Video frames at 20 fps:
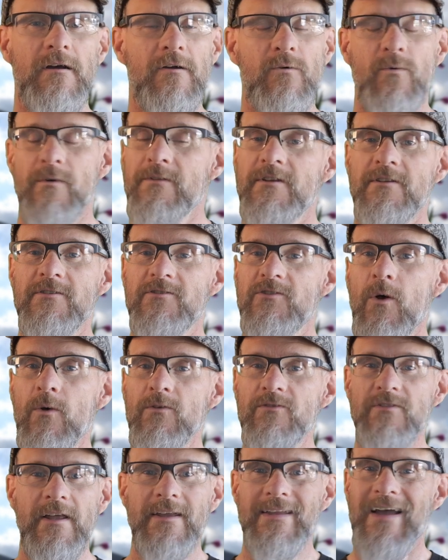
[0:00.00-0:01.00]
With
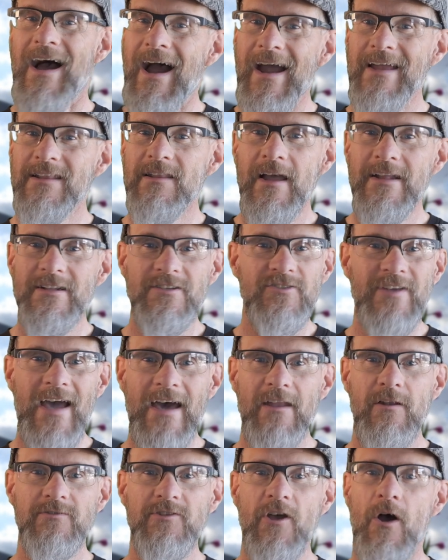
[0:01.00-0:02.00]
controls like highlight and
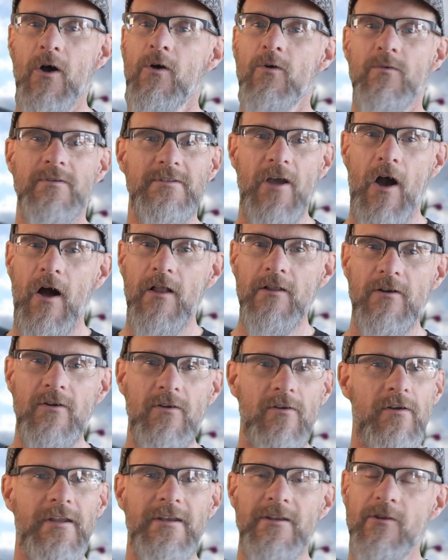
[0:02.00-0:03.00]
shadow tone,
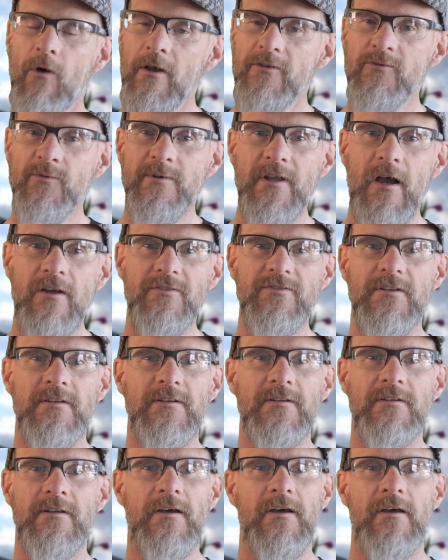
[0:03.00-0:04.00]
color, noise
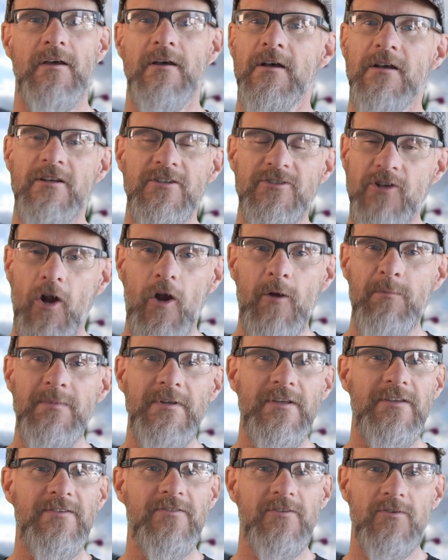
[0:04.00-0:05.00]
reduction,
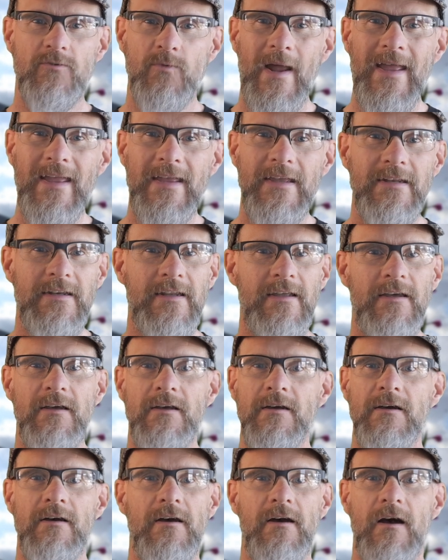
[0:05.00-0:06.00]
sharpness, grain,
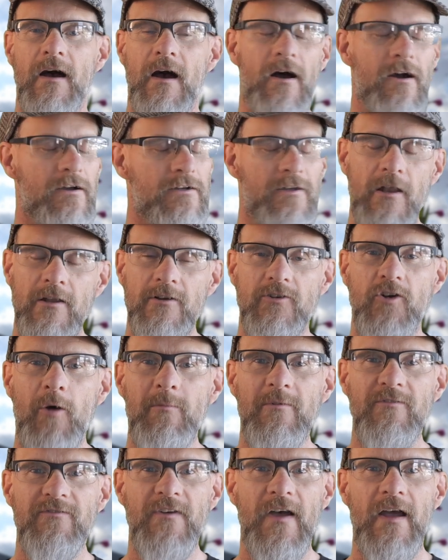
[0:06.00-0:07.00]
uh, color
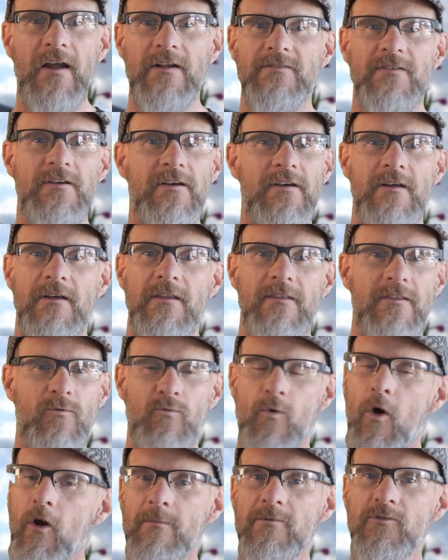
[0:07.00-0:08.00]
chrome effect, the
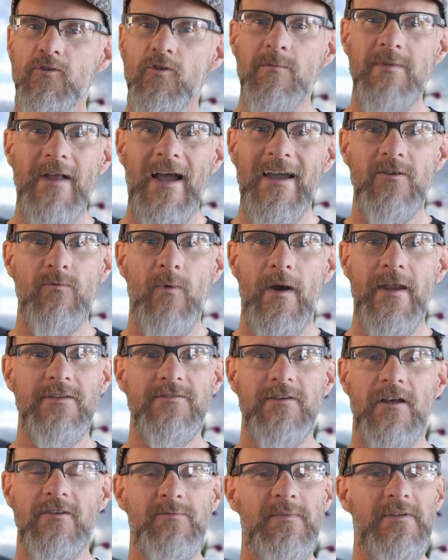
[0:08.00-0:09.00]
warm, cool, black and white
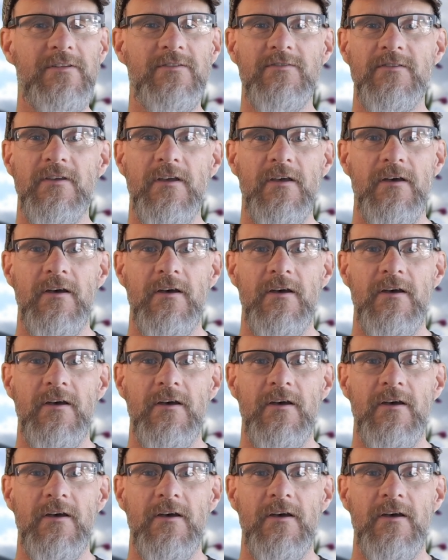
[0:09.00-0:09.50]
adjustments,